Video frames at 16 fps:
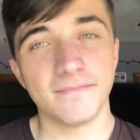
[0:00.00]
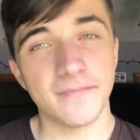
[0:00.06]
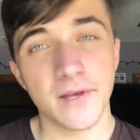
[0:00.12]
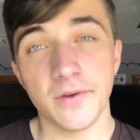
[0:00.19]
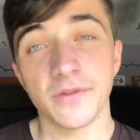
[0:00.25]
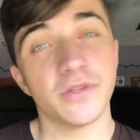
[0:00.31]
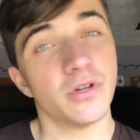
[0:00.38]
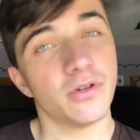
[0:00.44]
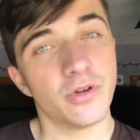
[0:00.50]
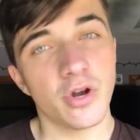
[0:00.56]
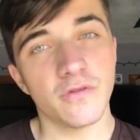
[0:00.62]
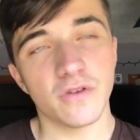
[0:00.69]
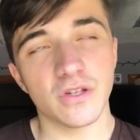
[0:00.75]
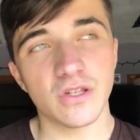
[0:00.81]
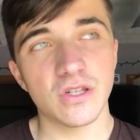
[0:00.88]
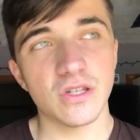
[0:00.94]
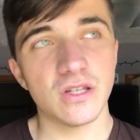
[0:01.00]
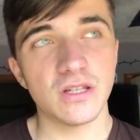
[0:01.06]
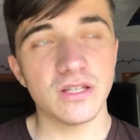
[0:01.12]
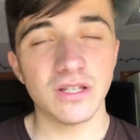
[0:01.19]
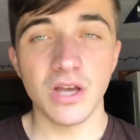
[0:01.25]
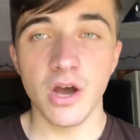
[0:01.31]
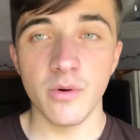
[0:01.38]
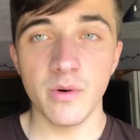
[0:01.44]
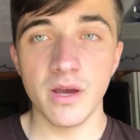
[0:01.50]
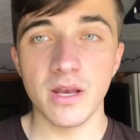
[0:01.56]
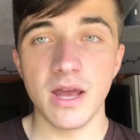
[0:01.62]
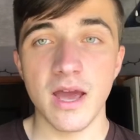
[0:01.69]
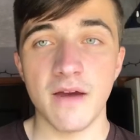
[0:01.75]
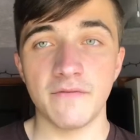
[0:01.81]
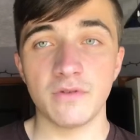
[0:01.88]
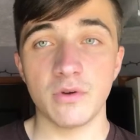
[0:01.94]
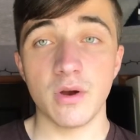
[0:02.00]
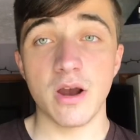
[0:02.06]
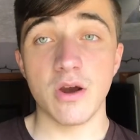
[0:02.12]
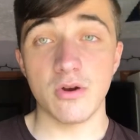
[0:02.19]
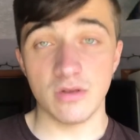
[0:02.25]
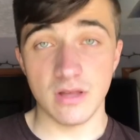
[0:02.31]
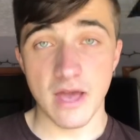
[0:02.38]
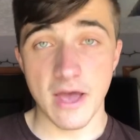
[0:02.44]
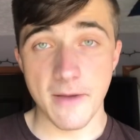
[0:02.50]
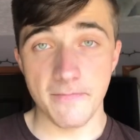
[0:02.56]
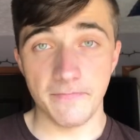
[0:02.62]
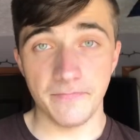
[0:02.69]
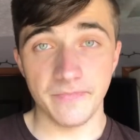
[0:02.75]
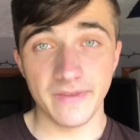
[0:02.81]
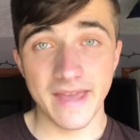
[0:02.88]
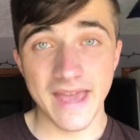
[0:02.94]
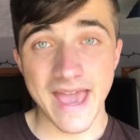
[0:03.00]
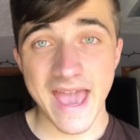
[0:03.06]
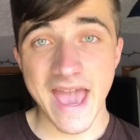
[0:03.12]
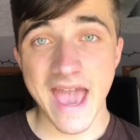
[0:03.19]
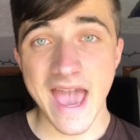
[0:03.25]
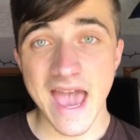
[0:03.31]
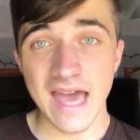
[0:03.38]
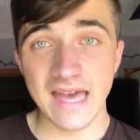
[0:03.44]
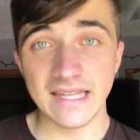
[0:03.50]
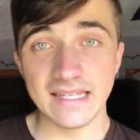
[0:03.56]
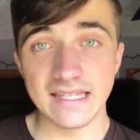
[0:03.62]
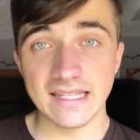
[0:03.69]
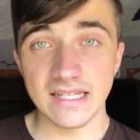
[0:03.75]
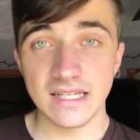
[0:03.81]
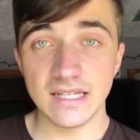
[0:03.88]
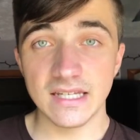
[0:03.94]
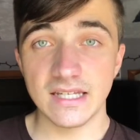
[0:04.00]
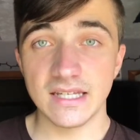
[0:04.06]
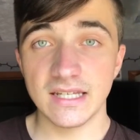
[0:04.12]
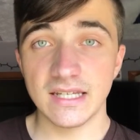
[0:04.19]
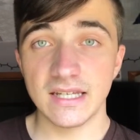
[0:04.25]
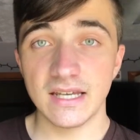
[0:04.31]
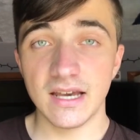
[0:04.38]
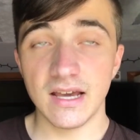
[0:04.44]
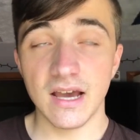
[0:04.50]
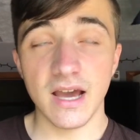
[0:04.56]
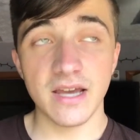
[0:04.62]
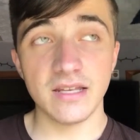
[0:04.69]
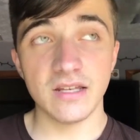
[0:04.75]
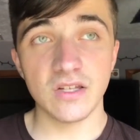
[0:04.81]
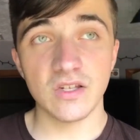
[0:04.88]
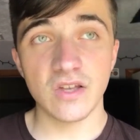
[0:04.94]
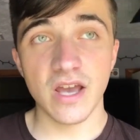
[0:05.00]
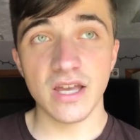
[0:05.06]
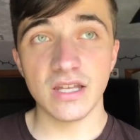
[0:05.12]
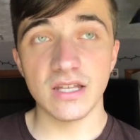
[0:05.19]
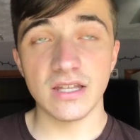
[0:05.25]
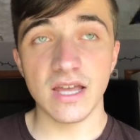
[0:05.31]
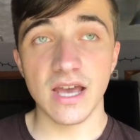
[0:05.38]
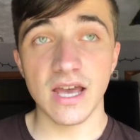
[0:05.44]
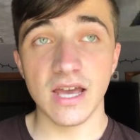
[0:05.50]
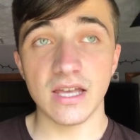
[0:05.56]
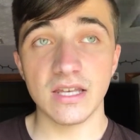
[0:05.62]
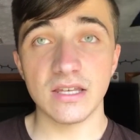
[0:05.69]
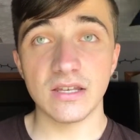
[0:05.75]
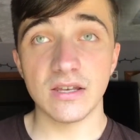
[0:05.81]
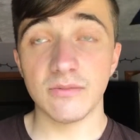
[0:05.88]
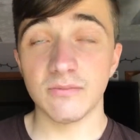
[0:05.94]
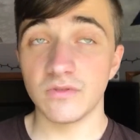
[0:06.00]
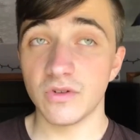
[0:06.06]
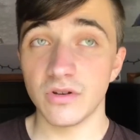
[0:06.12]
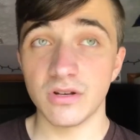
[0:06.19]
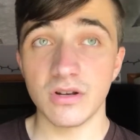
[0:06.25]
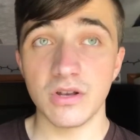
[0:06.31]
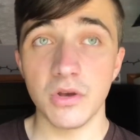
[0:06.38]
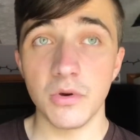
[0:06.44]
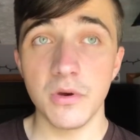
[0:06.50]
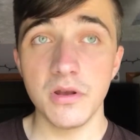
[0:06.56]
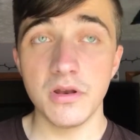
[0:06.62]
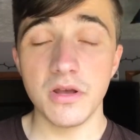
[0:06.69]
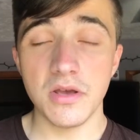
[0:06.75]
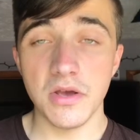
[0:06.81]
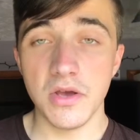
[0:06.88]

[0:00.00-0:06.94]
was a little nervous to go in after I heard that. And I decided that I'm still going to do it.